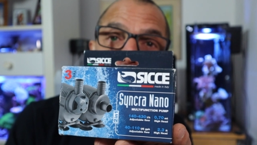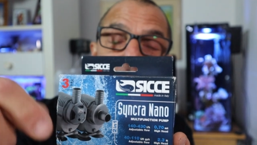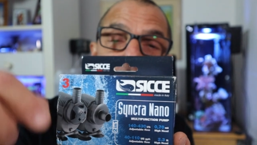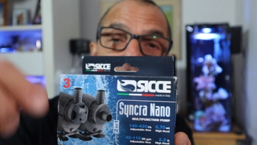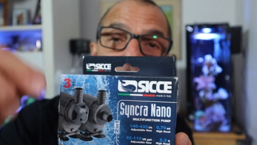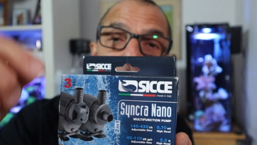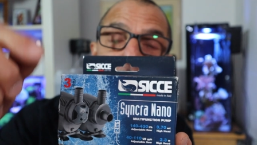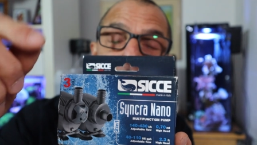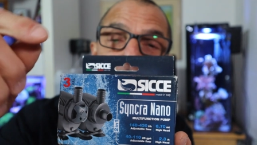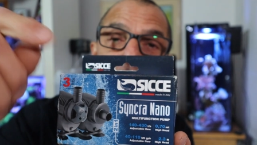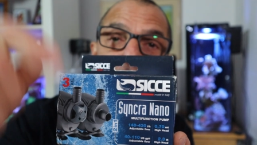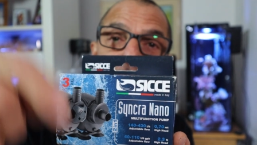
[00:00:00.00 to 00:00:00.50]

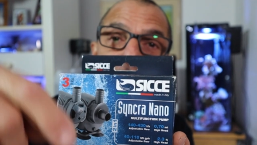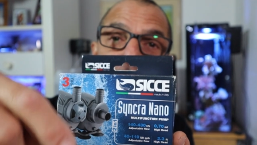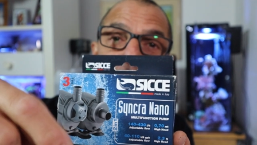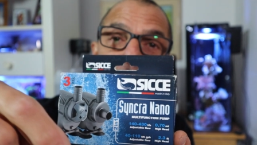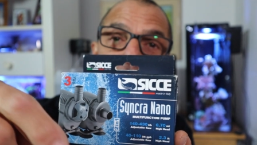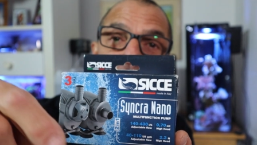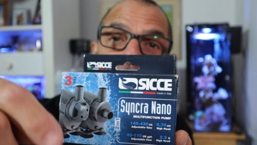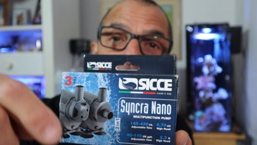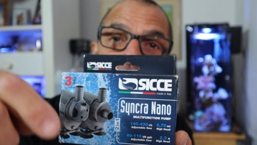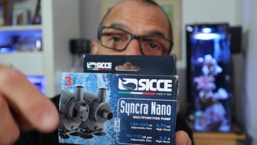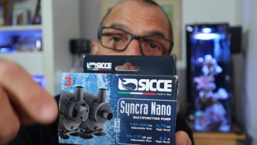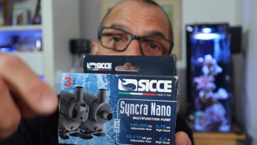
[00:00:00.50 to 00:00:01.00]
Then all I need
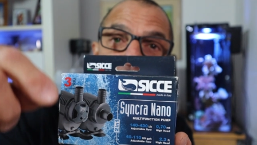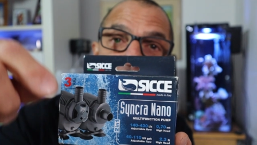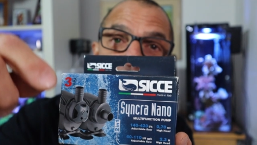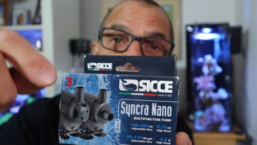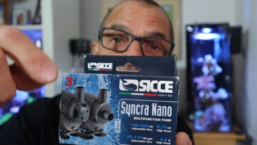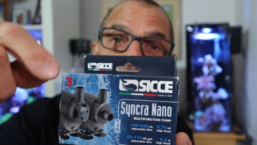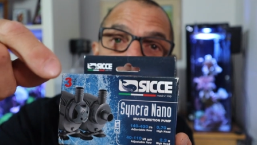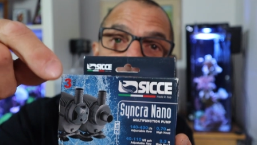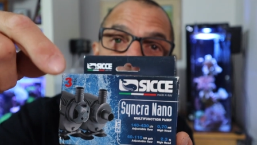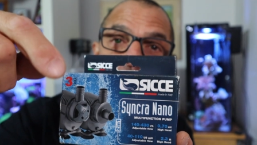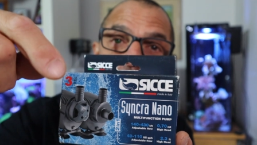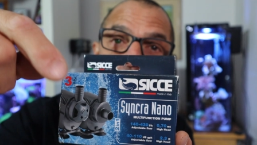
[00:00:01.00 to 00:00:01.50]
to do
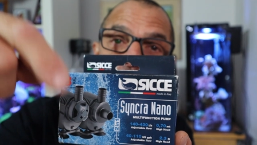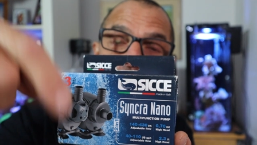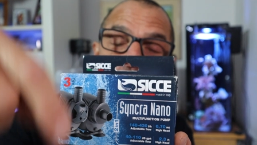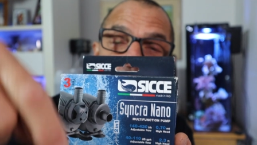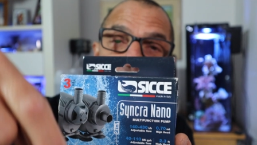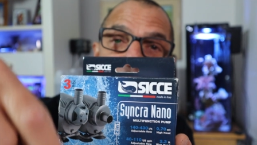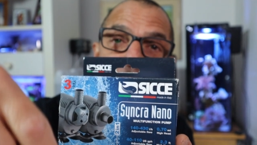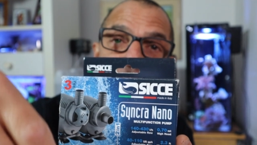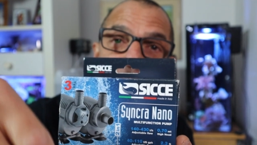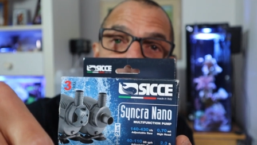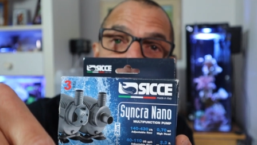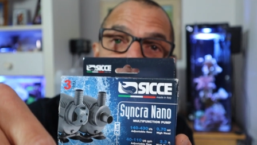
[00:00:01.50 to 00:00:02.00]
is stick
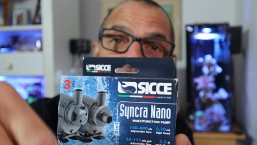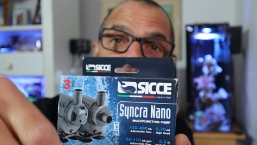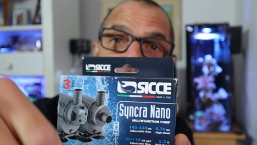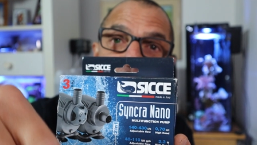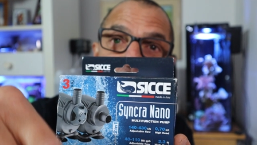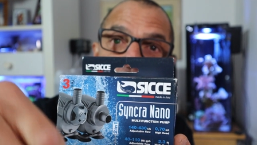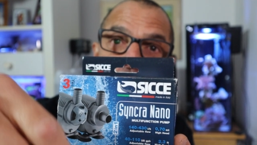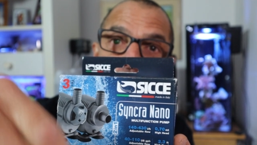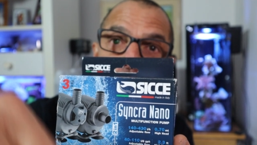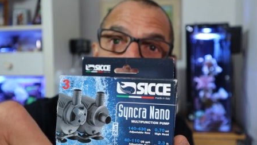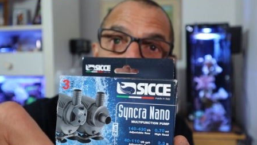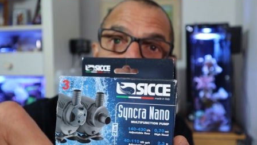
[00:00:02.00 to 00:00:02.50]
a half
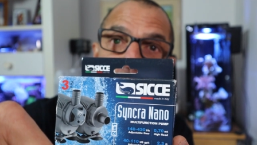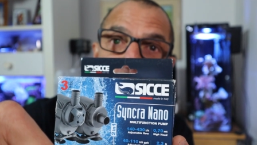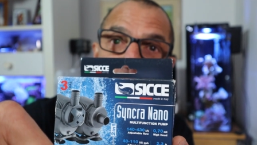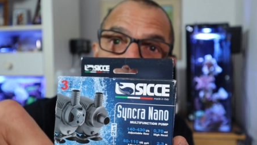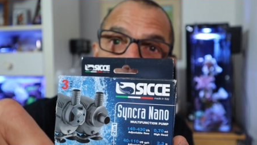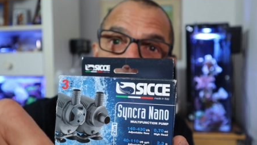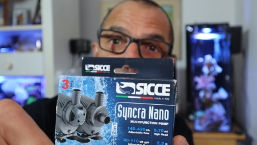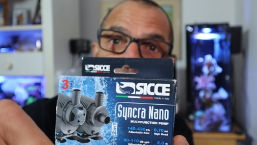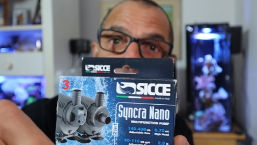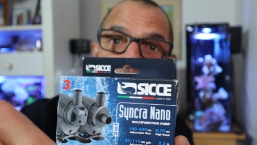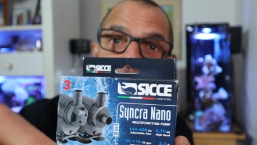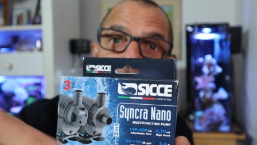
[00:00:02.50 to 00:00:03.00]
inch
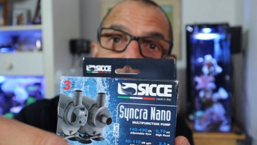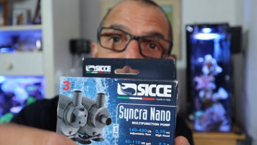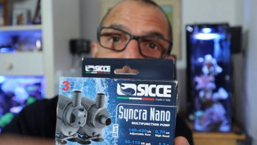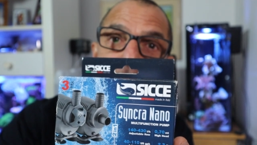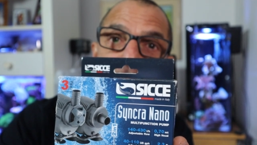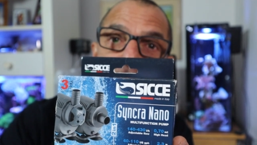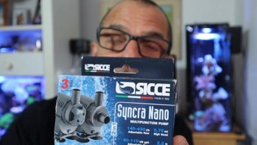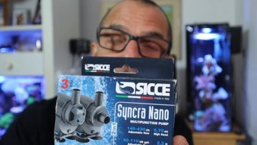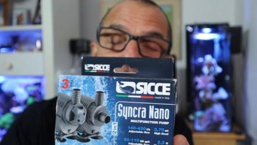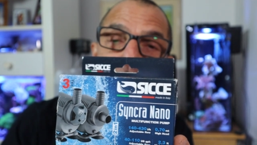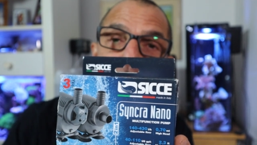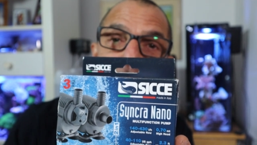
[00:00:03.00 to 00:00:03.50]
hose down in there.
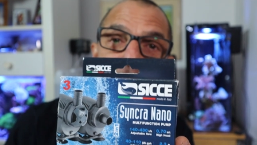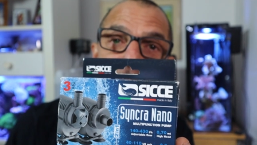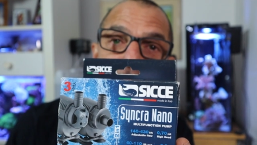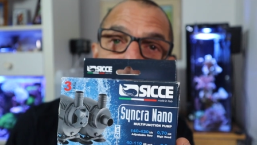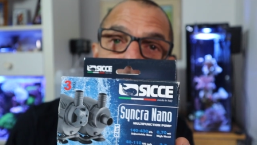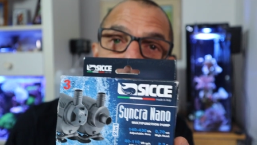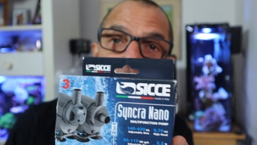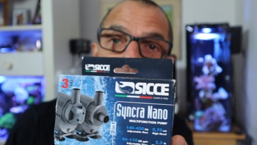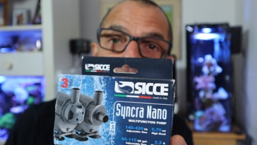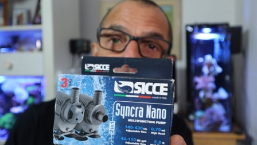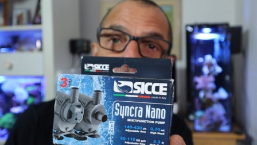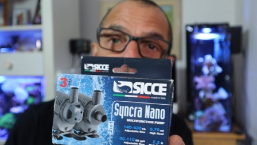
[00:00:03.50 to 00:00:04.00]
I don't have
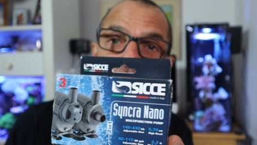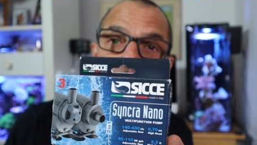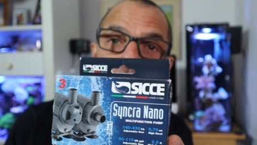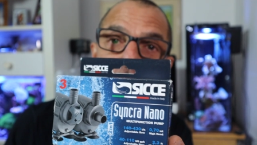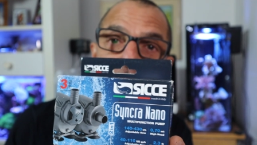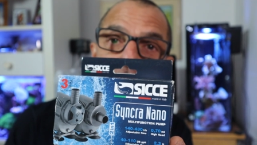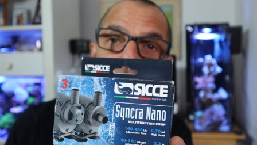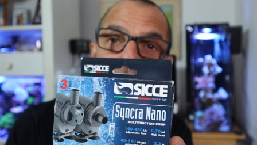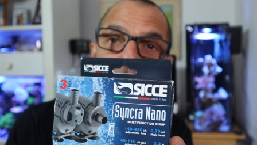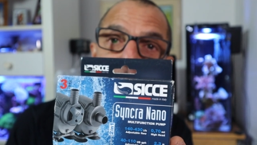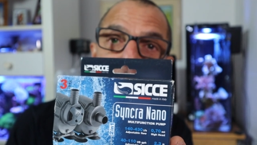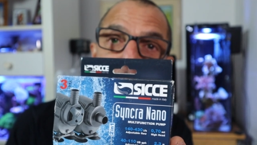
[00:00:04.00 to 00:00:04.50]
to put the
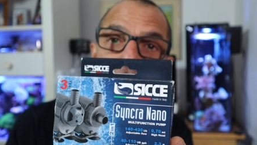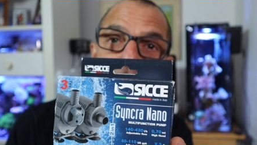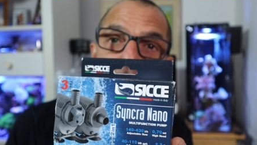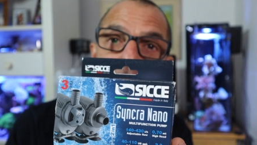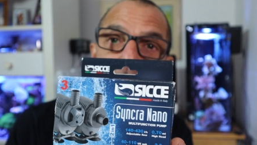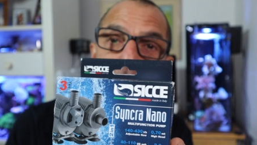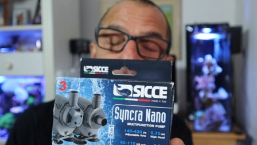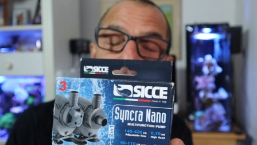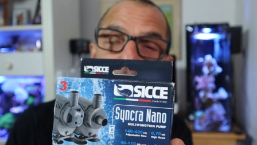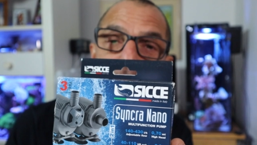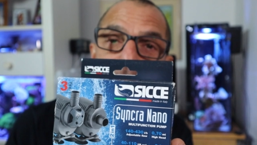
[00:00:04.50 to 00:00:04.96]
whole pump